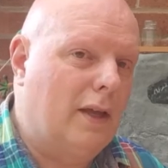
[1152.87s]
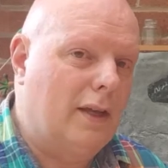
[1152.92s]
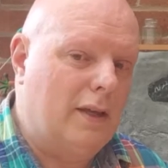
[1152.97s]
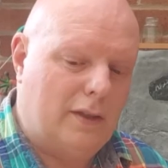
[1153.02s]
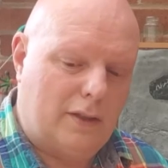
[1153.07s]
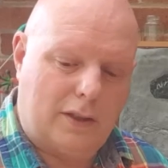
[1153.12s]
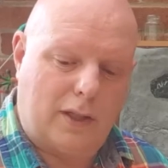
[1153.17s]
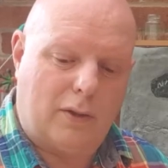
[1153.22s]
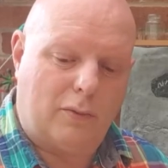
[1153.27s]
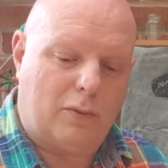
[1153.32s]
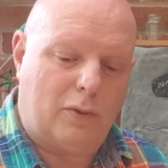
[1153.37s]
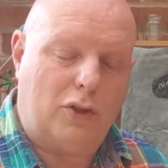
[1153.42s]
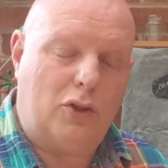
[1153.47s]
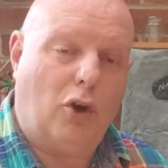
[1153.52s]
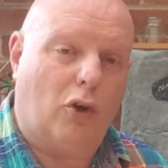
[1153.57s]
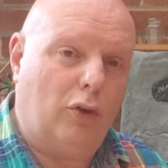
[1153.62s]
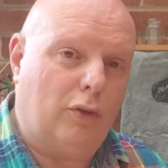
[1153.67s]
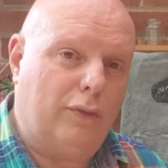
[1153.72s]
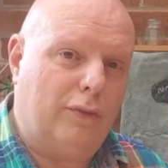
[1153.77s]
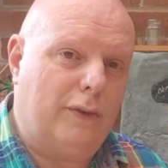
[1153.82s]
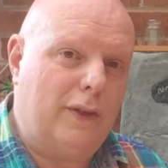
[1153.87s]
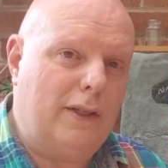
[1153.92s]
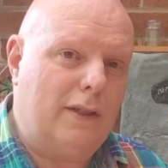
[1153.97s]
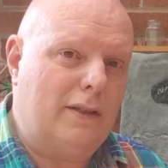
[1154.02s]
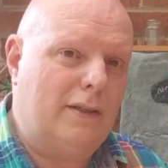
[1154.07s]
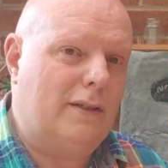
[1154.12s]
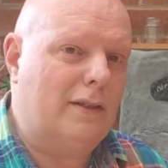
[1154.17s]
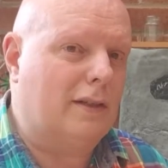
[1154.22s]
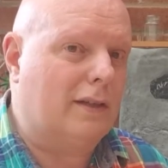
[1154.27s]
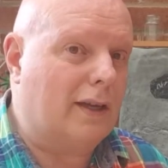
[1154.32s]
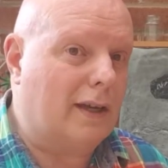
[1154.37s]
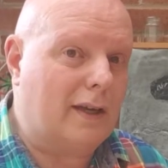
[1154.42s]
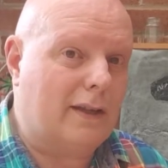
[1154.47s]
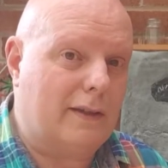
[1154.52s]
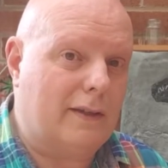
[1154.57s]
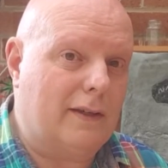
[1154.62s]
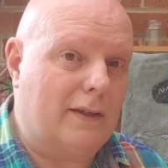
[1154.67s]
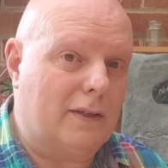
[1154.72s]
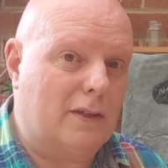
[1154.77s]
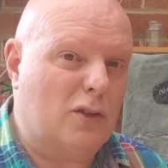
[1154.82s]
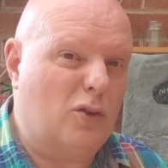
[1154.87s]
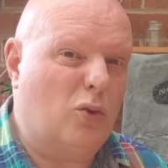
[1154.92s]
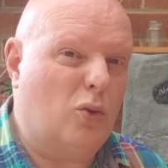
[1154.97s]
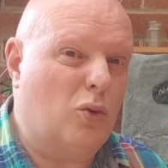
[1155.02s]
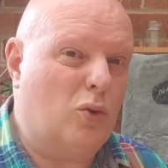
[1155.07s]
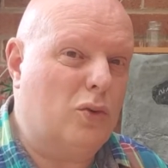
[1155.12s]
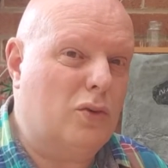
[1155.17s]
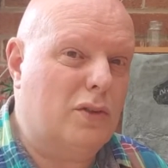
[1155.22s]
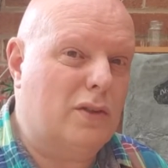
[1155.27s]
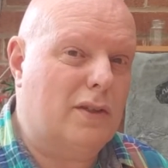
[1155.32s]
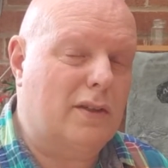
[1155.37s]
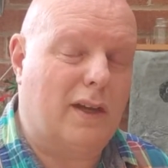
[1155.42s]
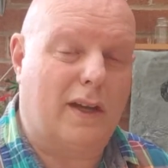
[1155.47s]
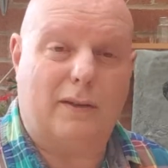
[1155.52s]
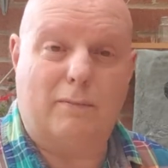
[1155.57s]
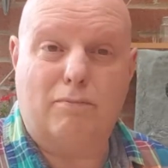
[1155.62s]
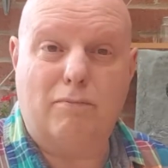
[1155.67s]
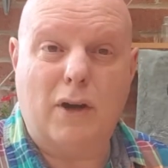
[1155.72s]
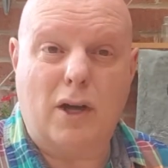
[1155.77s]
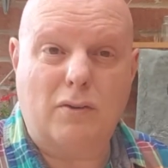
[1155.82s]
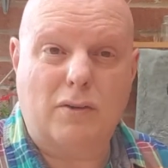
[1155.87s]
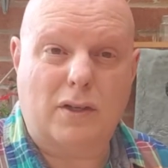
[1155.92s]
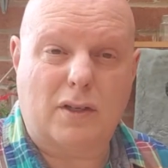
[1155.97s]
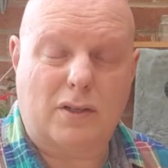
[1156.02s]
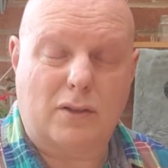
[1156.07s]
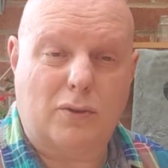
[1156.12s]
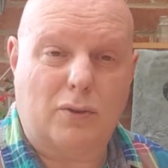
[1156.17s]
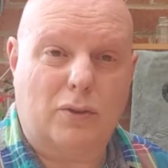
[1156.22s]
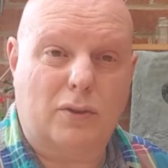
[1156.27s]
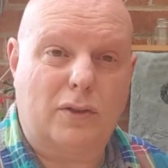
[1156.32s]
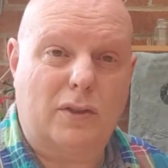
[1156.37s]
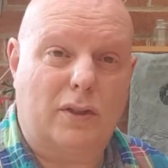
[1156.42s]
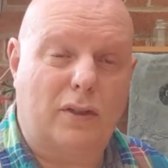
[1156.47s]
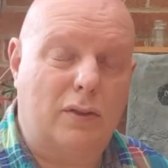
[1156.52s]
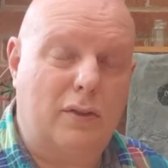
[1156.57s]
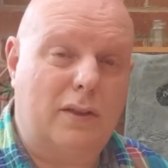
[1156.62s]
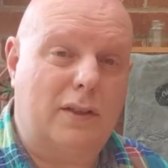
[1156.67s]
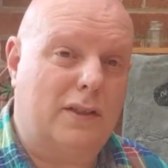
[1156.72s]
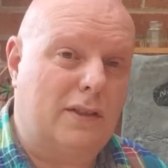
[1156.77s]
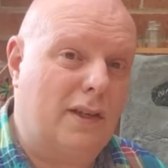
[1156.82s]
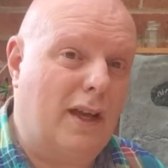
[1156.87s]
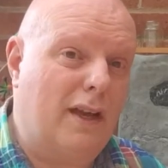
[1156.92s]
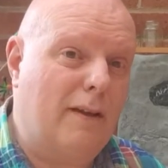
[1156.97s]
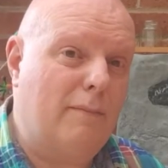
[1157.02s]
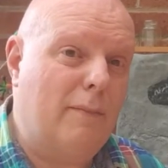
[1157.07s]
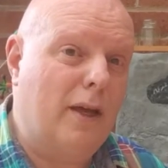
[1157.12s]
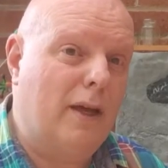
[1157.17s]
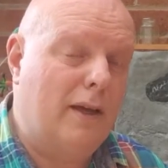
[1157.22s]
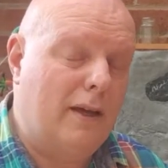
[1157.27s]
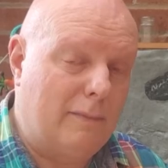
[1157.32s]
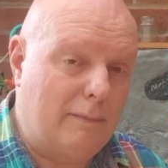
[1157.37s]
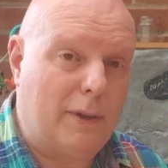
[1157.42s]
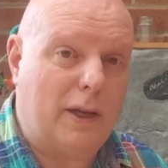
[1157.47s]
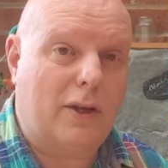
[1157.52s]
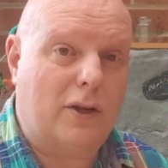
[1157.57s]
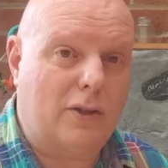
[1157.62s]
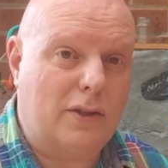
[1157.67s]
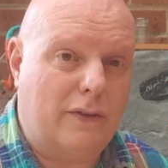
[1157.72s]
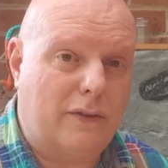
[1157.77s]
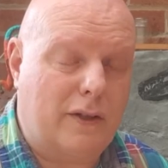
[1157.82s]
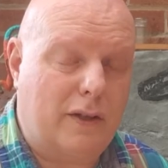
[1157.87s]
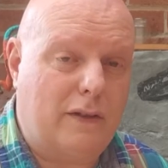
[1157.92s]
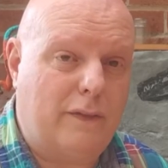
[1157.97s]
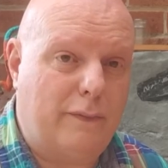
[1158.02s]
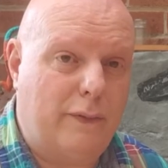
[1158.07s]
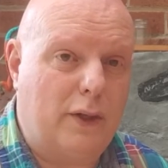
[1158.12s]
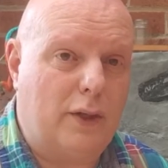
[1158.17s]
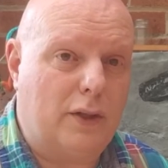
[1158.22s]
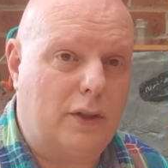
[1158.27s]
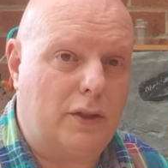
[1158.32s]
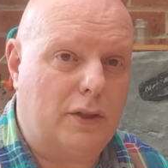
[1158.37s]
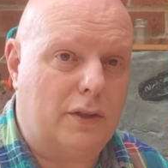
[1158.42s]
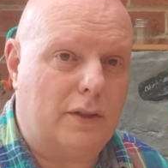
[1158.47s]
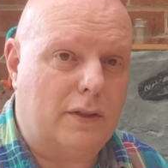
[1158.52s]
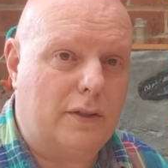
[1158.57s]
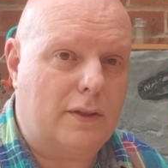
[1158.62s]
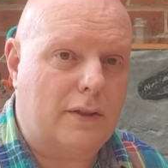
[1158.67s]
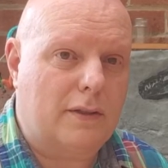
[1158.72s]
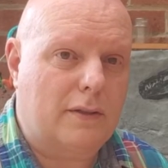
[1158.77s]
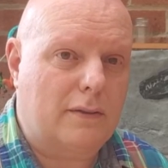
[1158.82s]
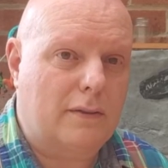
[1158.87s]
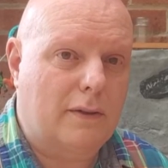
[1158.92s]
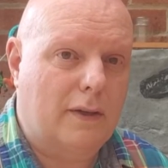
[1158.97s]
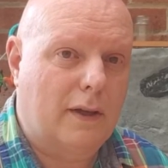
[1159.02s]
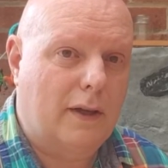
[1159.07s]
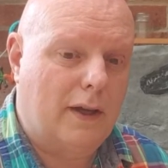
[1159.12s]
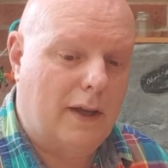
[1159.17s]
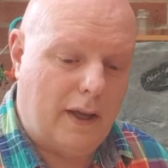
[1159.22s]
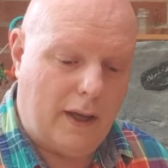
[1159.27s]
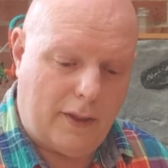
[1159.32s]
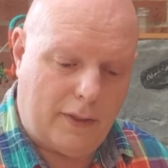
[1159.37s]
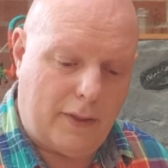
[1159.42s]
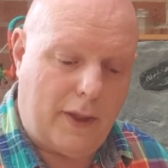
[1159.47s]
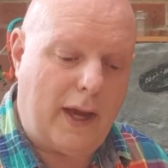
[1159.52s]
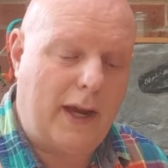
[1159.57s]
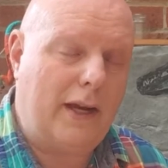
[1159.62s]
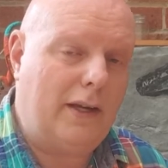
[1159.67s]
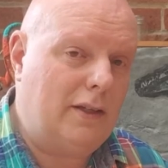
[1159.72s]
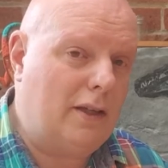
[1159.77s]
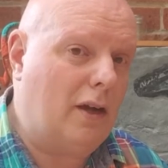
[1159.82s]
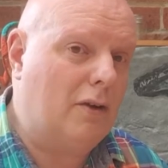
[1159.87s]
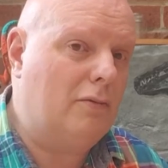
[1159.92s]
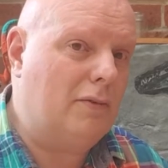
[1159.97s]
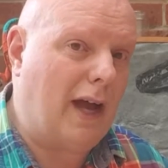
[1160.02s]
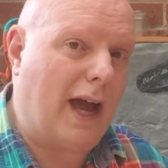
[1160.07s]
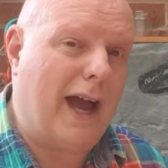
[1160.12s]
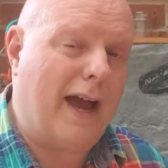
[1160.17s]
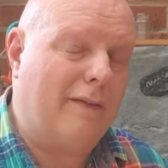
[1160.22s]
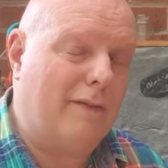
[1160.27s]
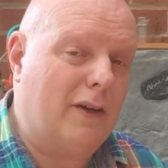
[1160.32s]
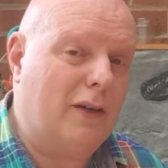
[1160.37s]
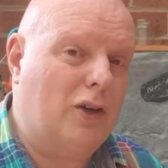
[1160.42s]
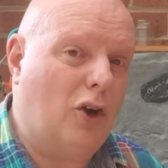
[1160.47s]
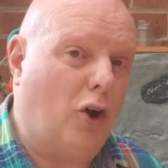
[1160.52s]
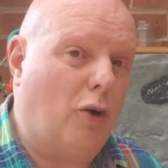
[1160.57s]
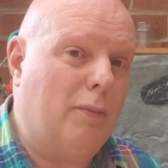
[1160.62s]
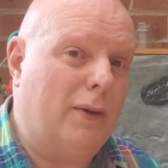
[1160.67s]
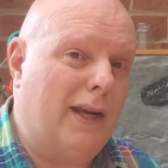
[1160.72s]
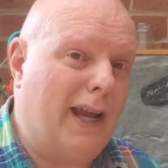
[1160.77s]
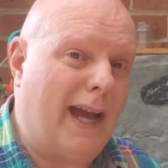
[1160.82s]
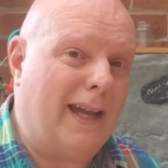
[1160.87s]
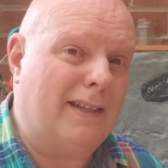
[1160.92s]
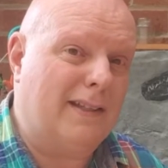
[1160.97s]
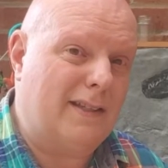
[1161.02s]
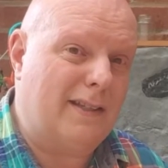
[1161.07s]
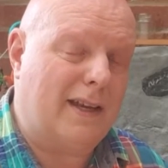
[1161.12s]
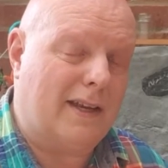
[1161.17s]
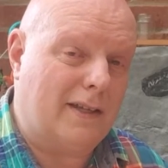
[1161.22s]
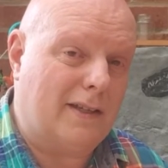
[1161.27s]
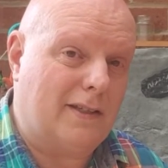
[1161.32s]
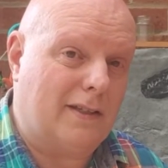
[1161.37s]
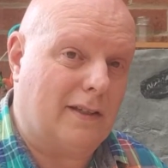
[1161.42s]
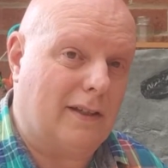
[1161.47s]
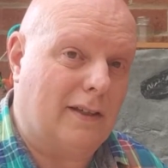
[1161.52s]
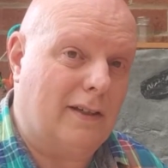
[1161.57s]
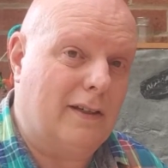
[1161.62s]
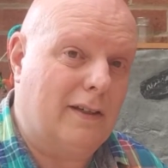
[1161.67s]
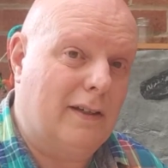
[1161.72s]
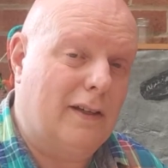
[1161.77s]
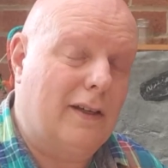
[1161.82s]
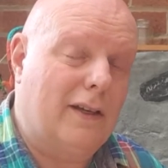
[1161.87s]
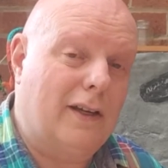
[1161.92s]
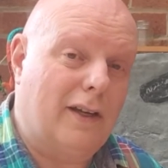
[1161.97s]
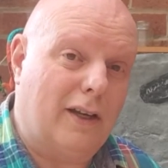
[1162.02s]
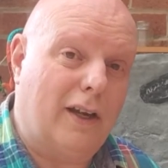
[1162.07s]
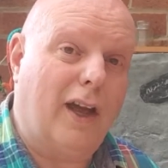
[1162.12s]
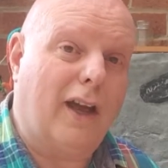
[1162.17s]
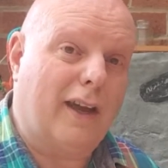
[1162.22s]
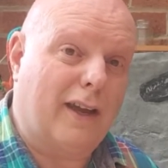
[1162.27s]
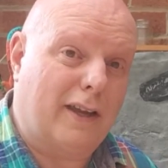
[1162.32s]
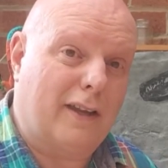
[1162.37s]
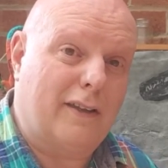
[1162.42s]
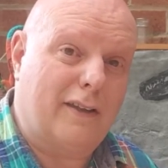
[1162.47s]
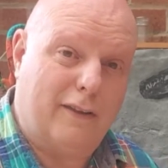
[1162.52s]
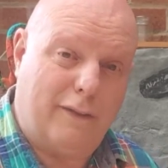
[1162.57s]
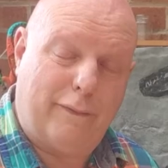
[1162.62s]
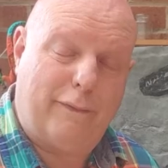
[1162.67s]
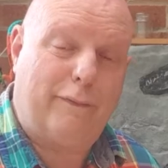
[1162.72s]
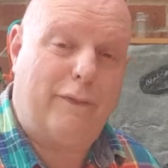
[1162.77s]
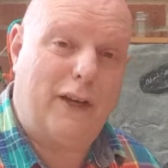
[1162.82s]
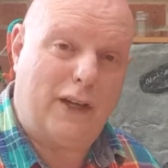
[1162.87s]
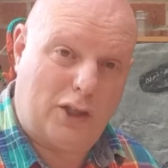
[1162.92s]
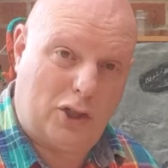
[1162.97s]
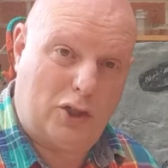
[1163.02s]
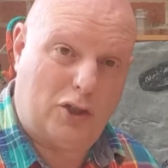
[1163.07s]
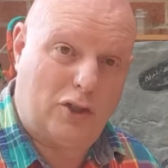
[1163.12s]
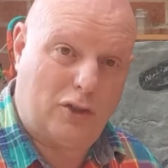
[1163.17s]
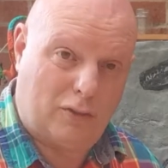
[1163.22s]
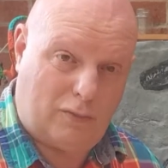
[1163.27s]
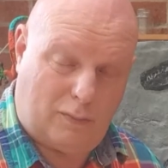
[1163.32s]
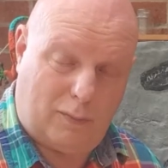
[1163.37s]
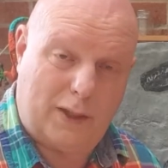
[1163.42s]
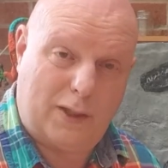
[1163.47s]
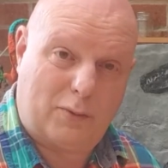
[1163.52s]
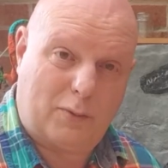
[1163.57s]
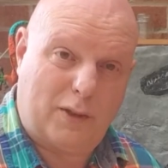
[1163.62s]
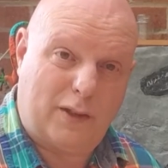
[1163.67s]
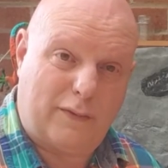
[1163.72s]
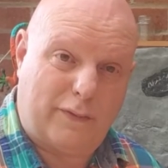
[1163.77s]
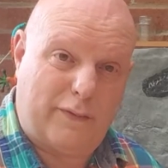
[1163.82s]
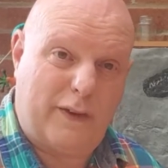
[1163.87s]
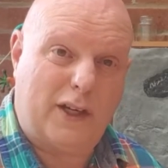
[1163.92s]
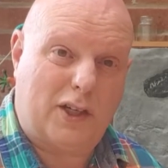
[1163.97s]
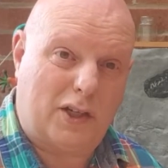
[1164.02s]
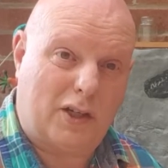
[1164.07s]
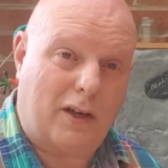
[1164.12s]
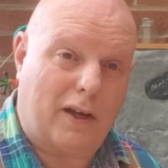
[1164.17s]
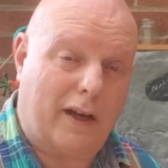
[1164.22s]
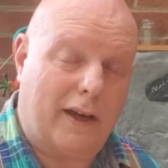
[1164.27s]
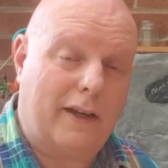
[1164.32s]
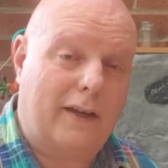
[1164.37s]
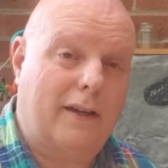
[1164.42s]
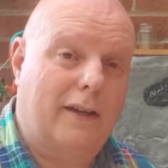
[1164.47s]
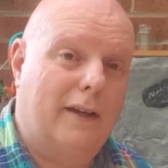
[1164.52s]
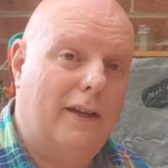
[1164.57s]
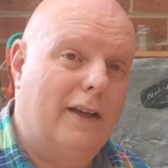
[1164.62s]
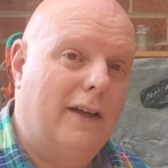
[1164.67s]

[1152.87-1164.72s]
So dolphins and ichthyosaurs and mosasaurs look the same because of convergence. They don't have a common ancestor like the fish do, which was fish-like.